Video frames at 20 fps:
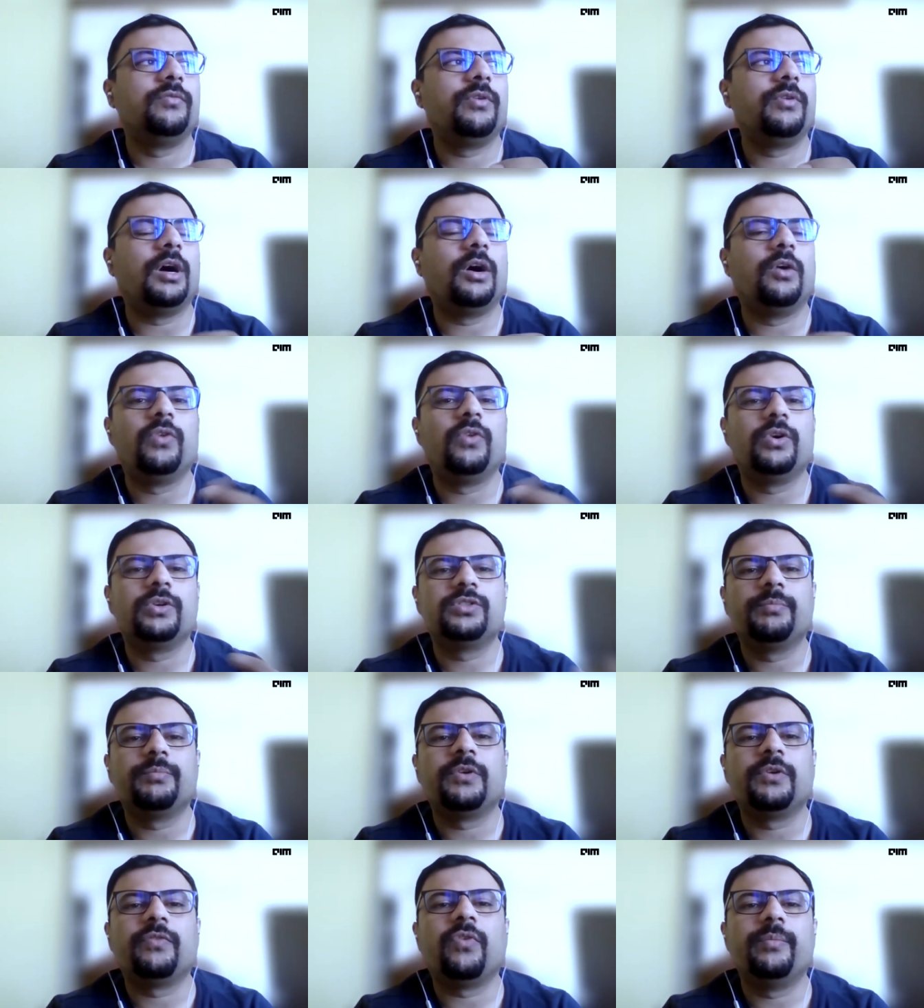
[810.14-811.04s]
How was the
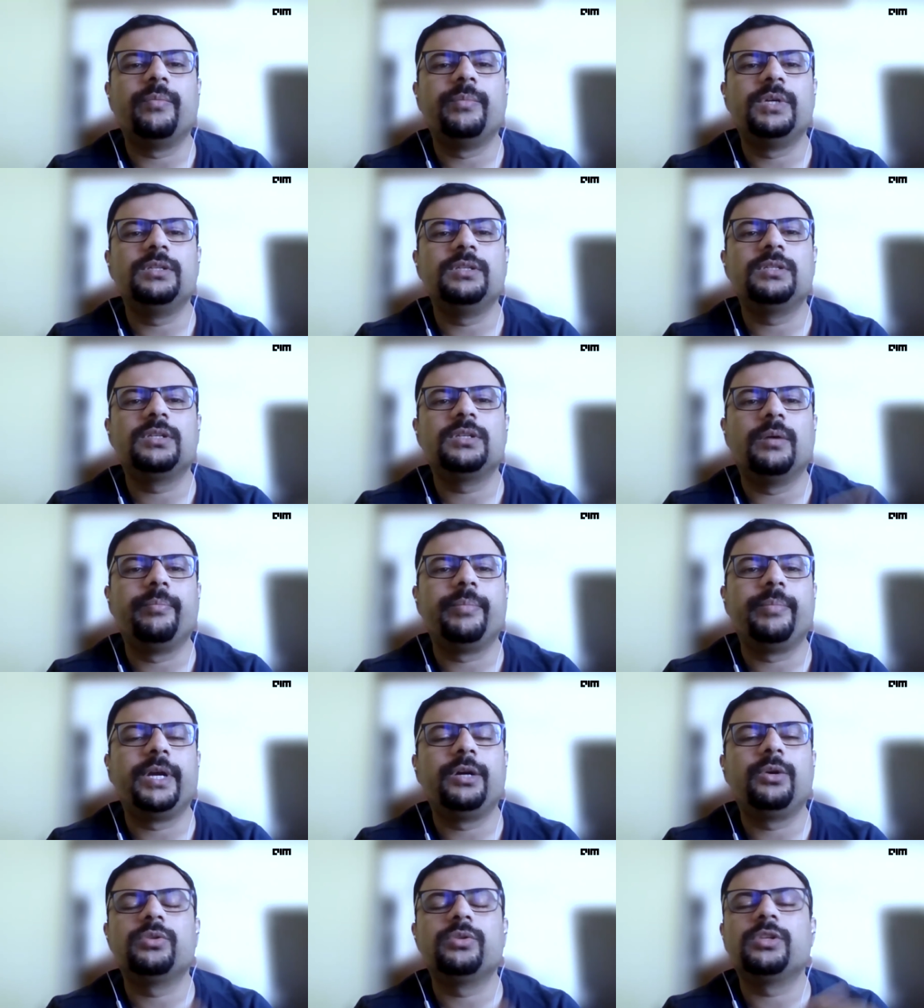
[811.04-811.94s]
performance
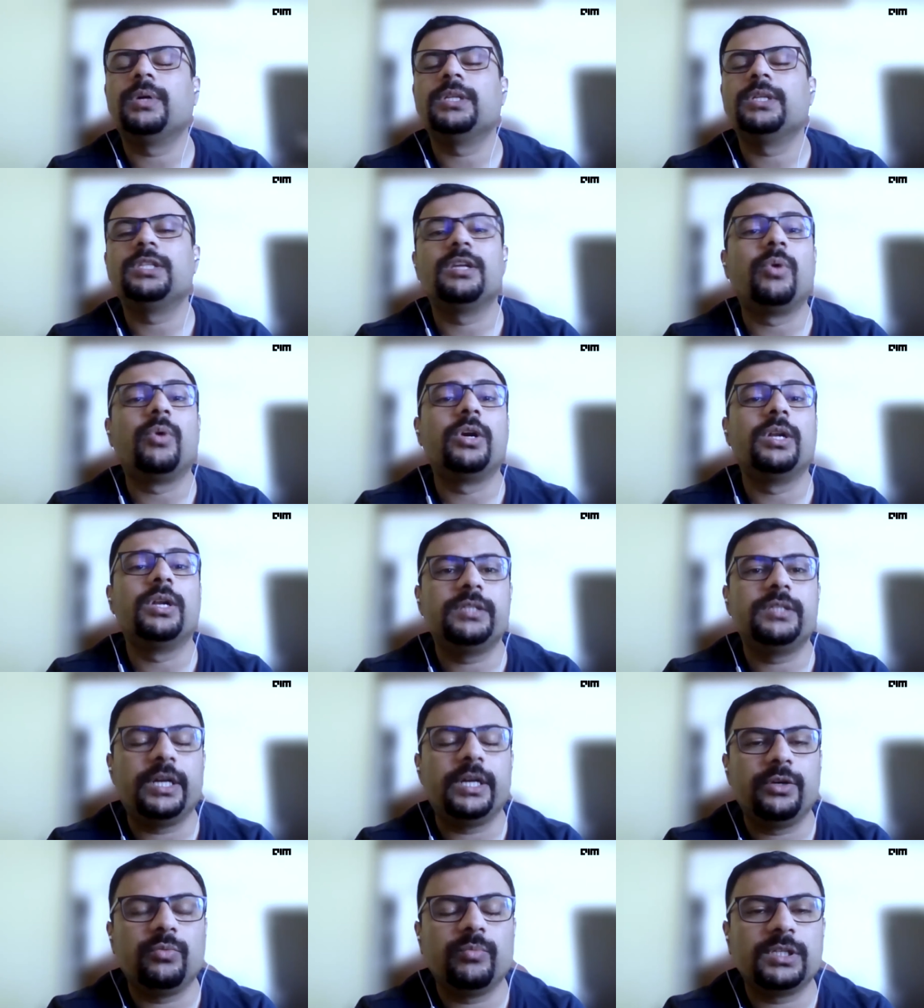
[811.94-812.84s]
compared to some other models
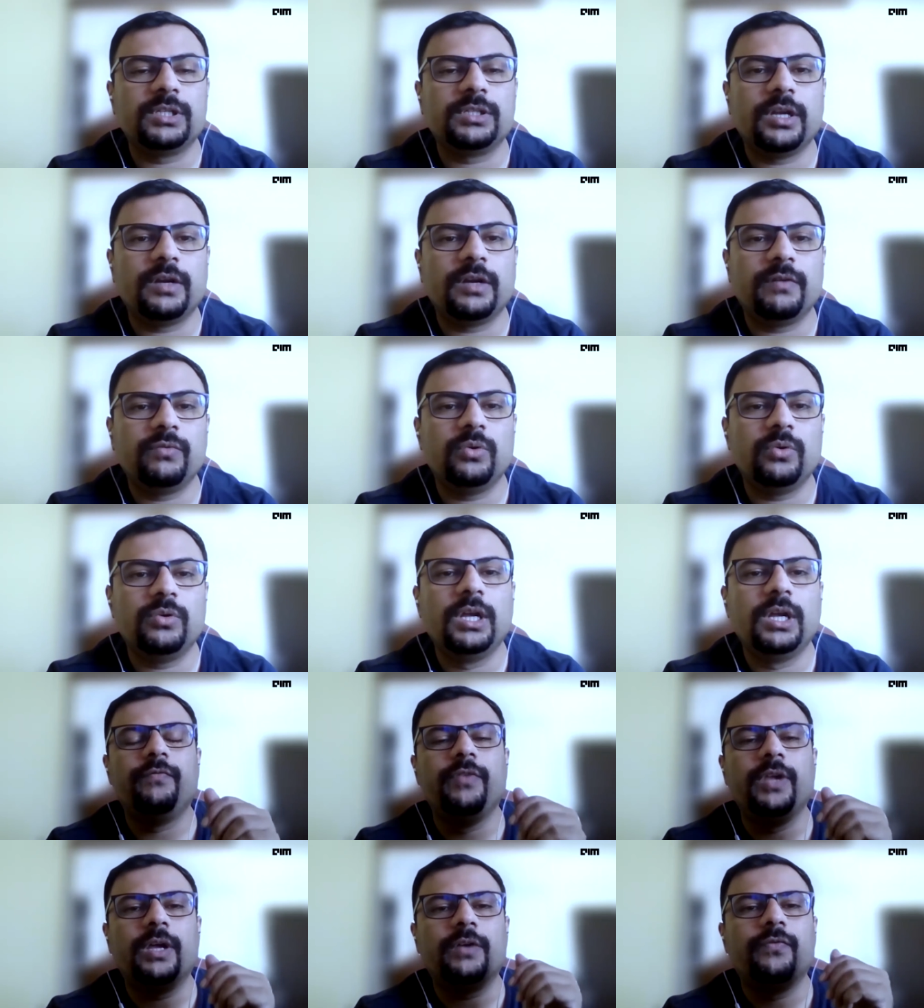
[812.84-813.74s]
that you have?
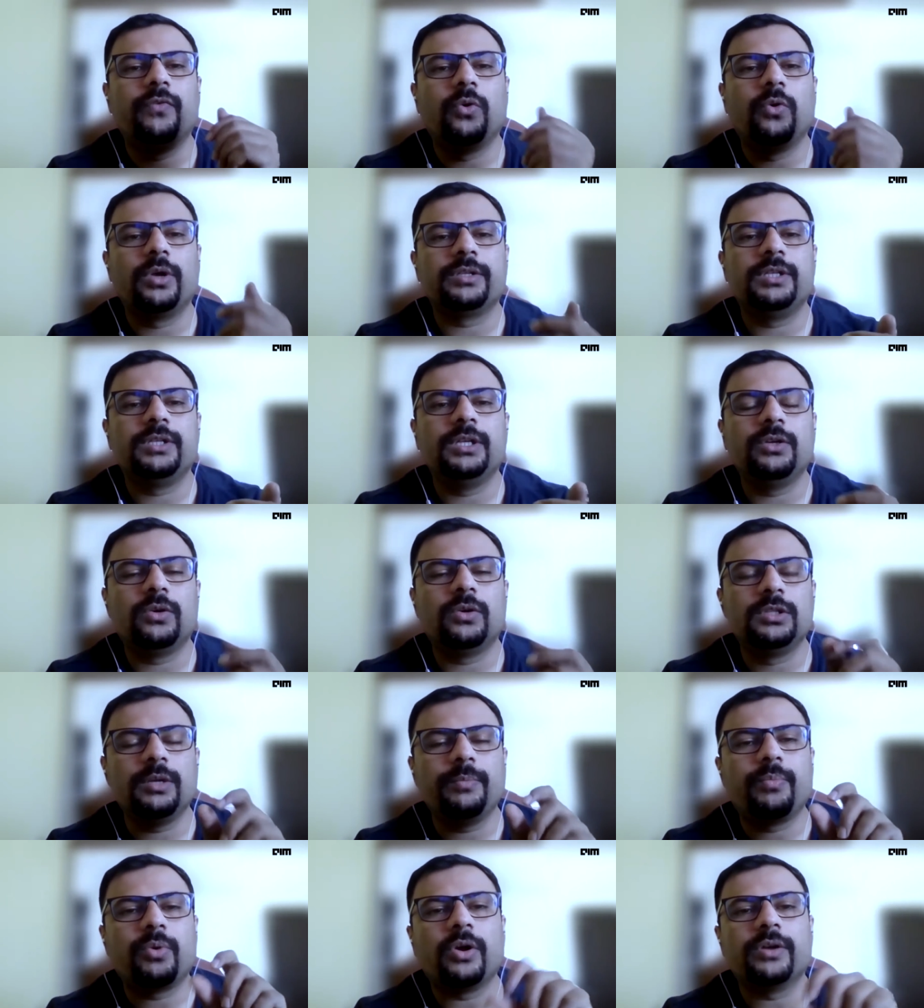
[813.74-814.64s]
We are focusing on
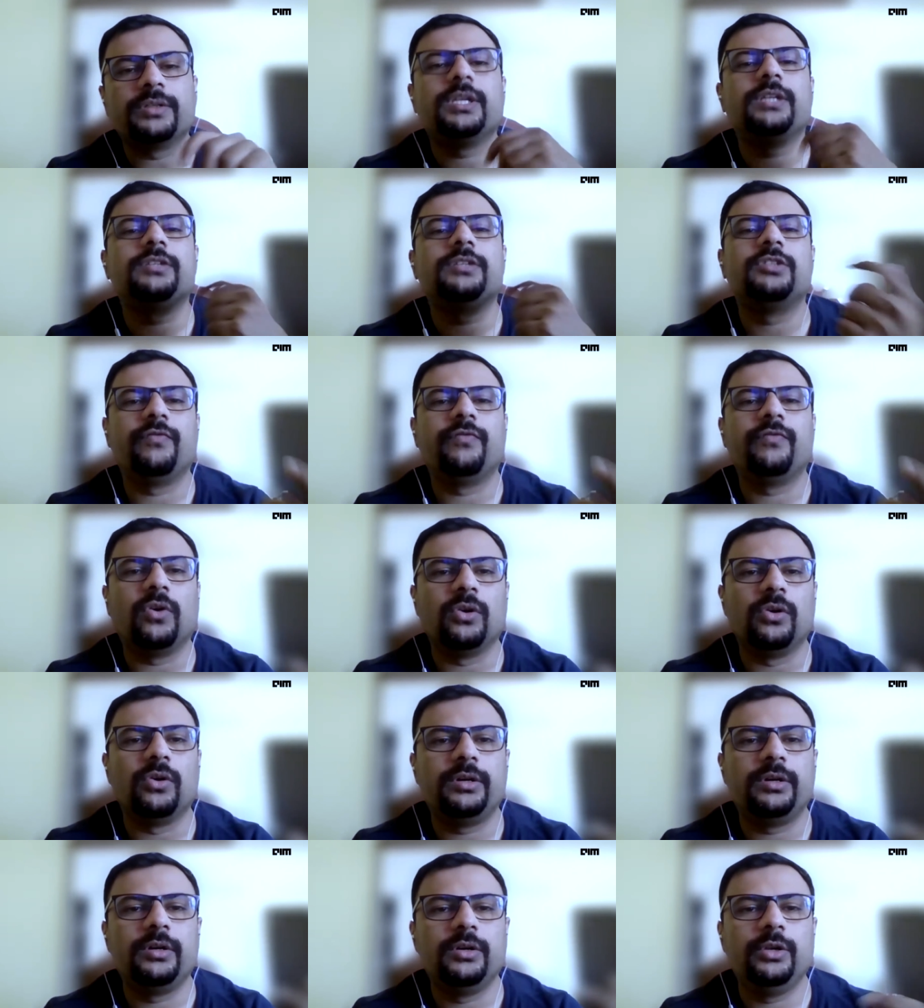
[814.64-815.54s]
the process they followed
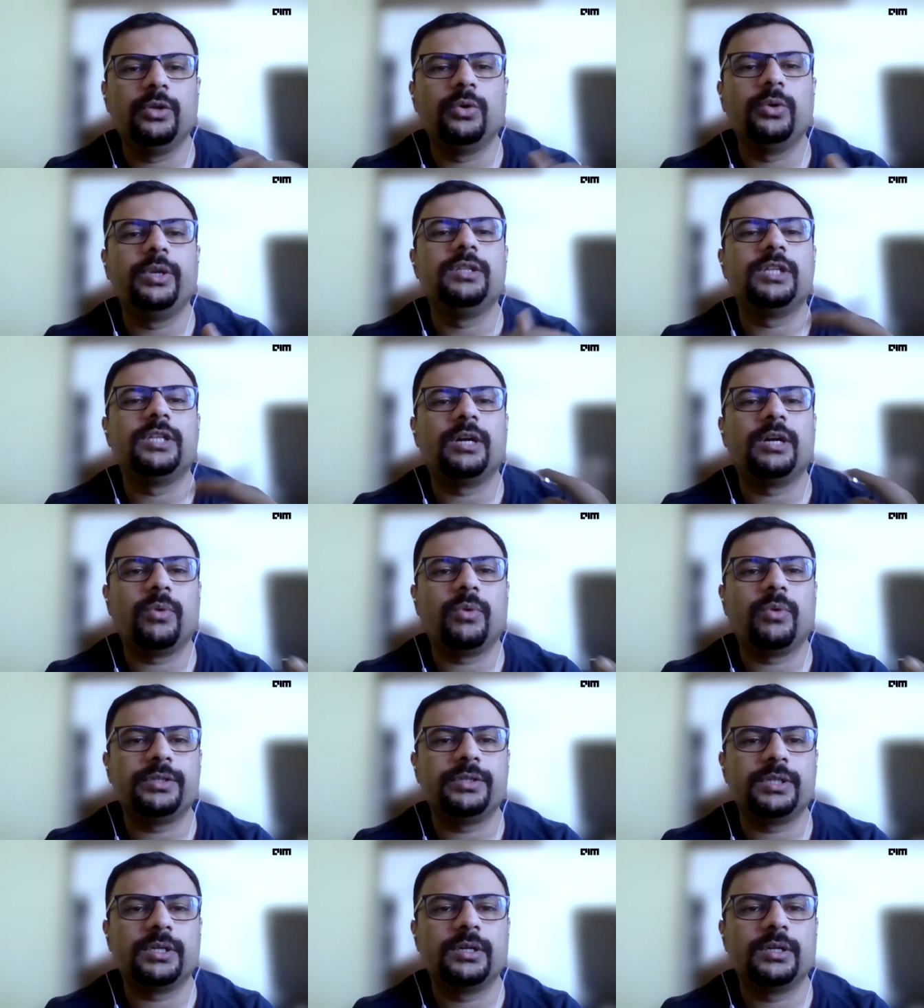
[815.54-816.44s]
during that
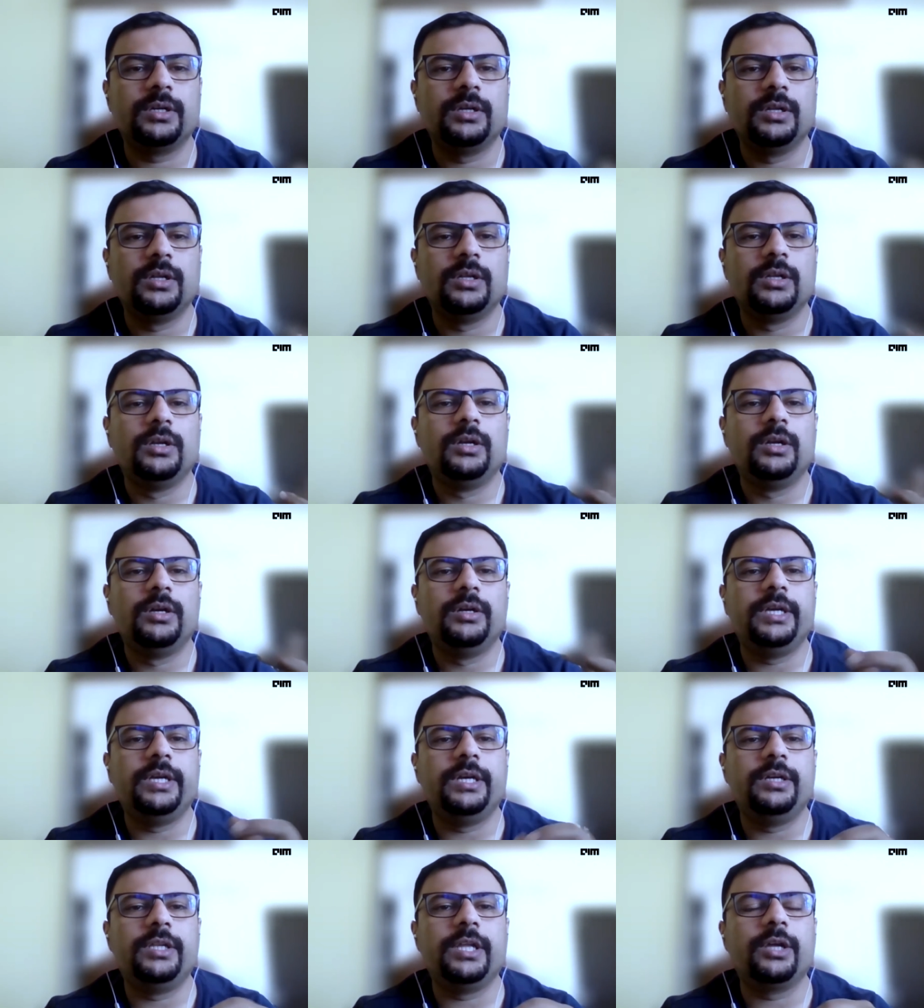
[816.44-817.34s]
project.
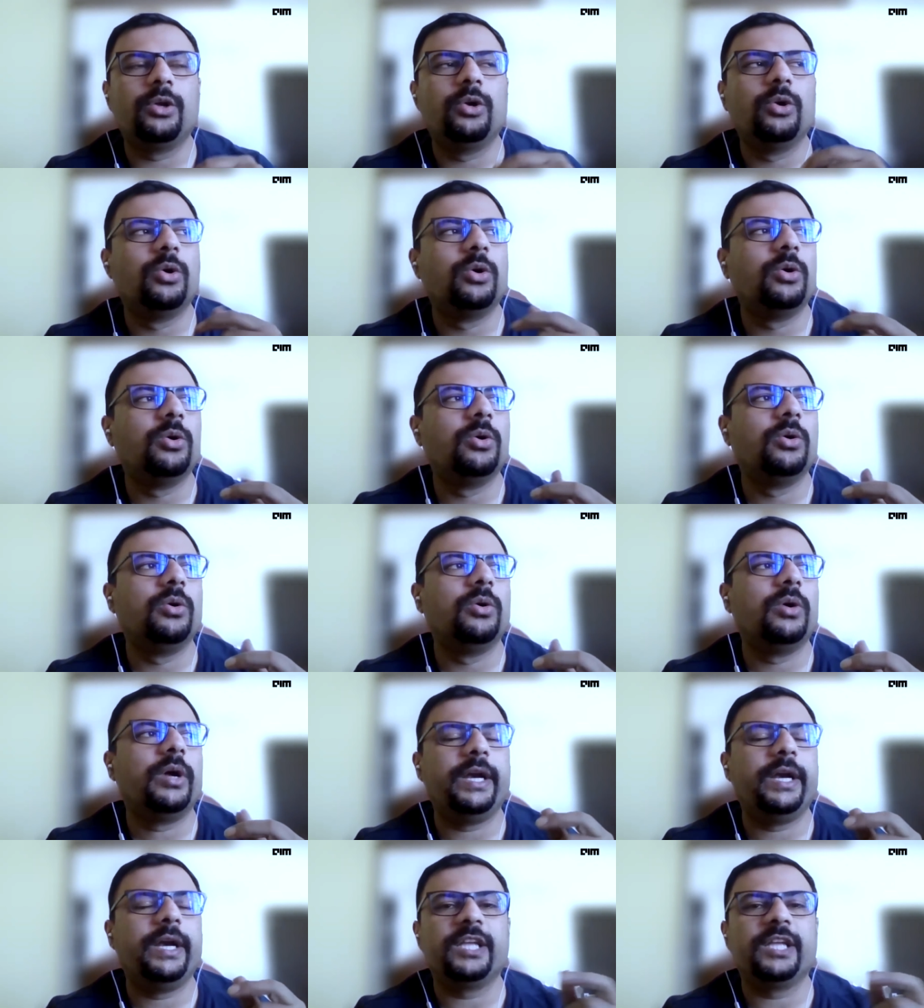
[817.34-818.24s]
Did they go
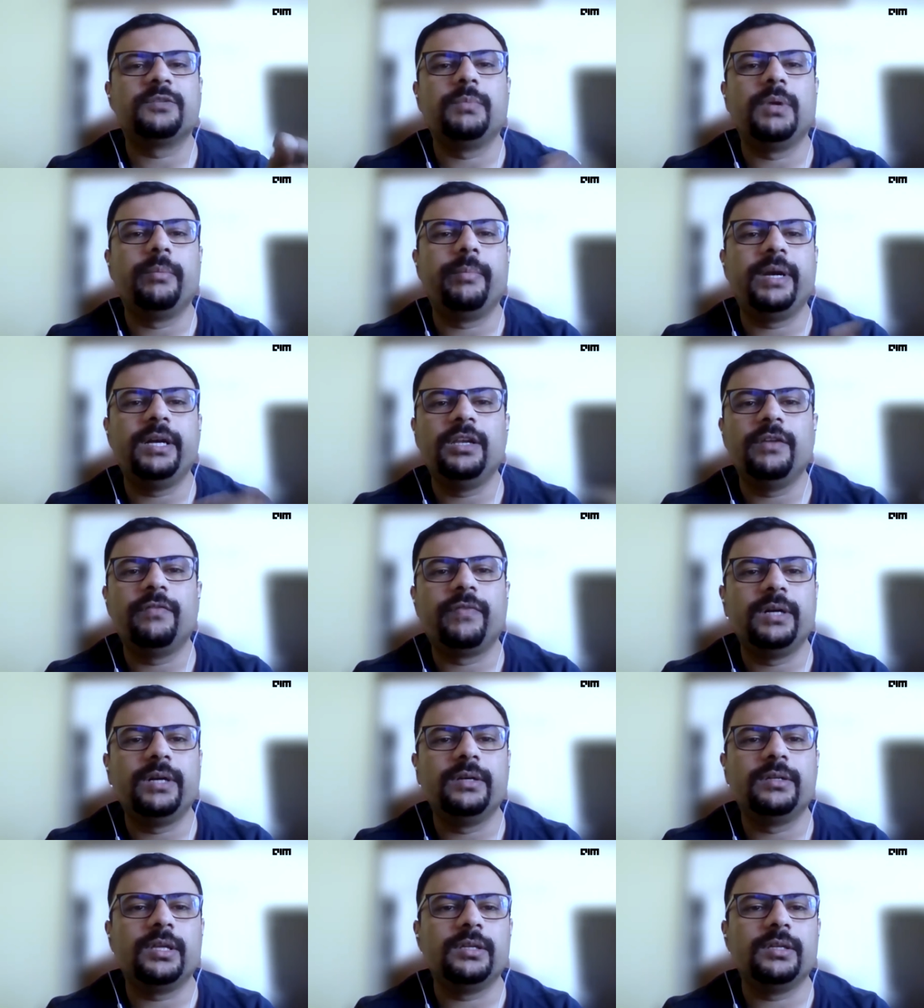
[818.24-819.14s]
and experiment
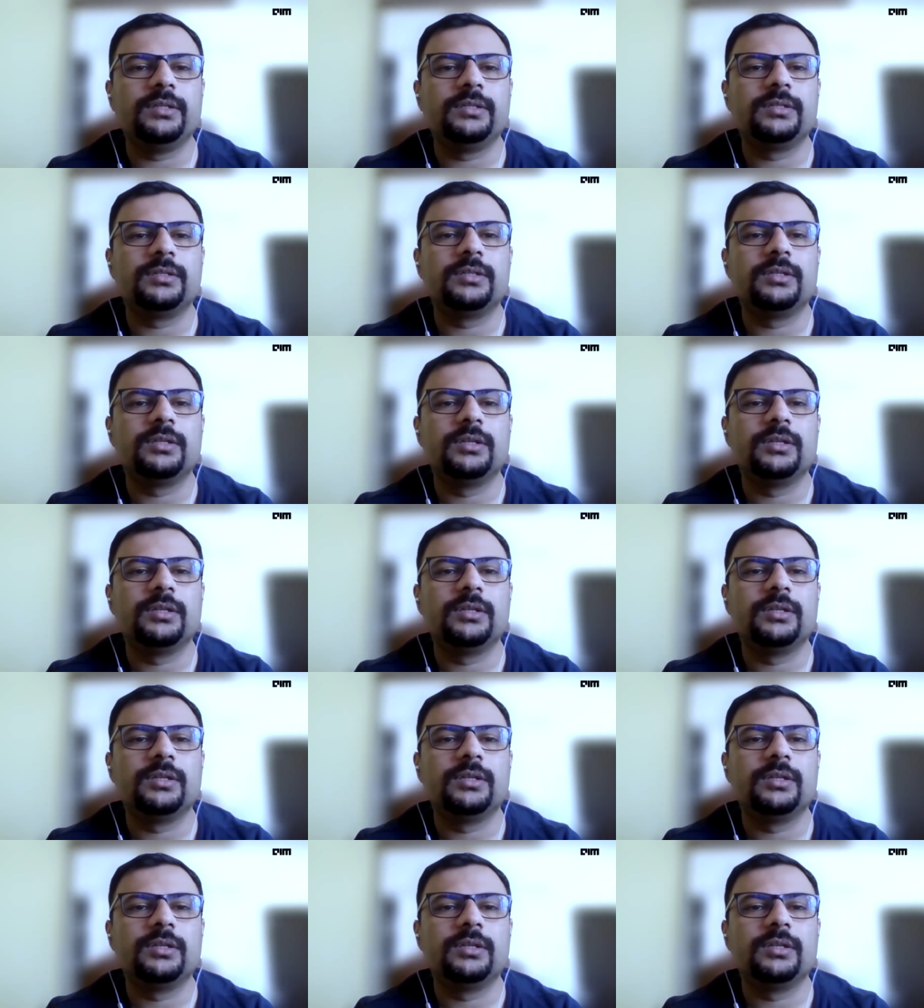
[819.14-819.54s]
different things?